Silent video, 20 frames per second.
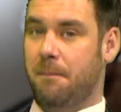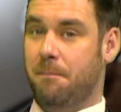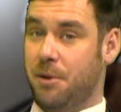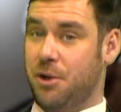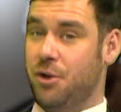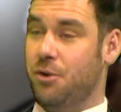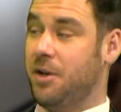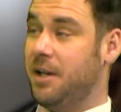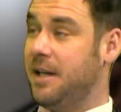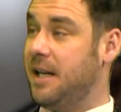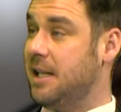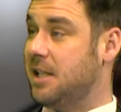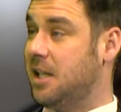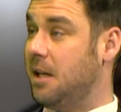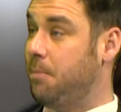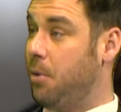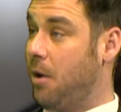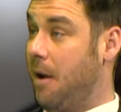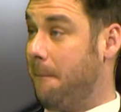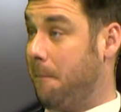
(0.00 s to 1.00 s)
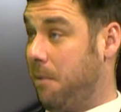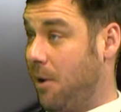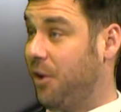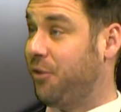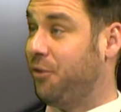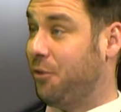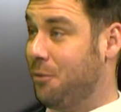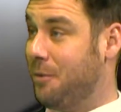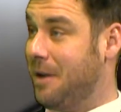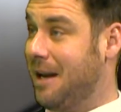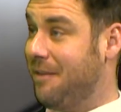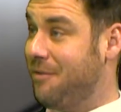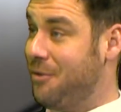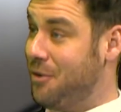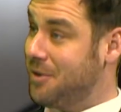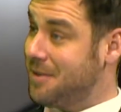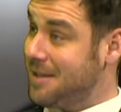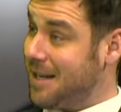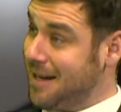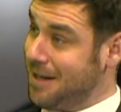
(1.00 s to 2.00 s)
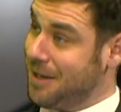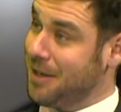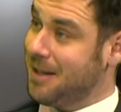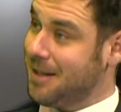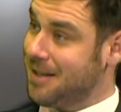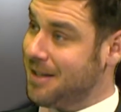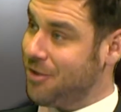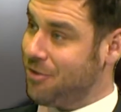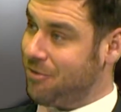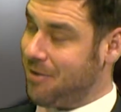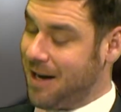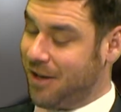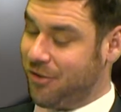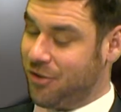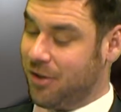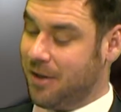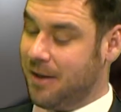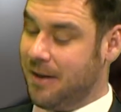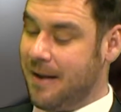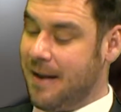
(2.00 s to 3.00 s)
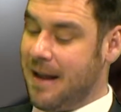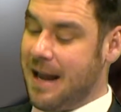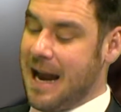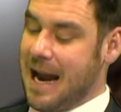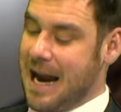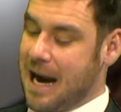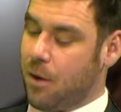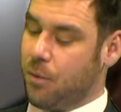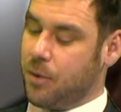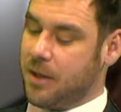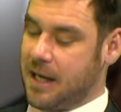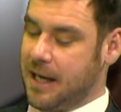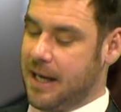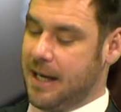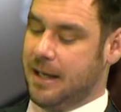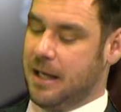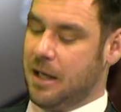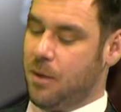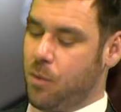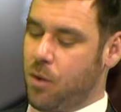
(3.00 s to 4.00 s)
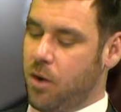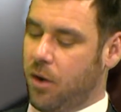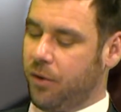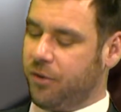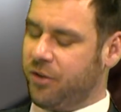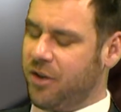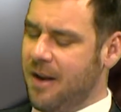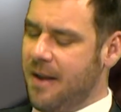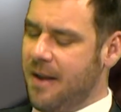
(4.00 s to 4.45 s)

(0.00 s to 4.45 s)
but you could easily put a plus on that if you take in consideration how keen he was.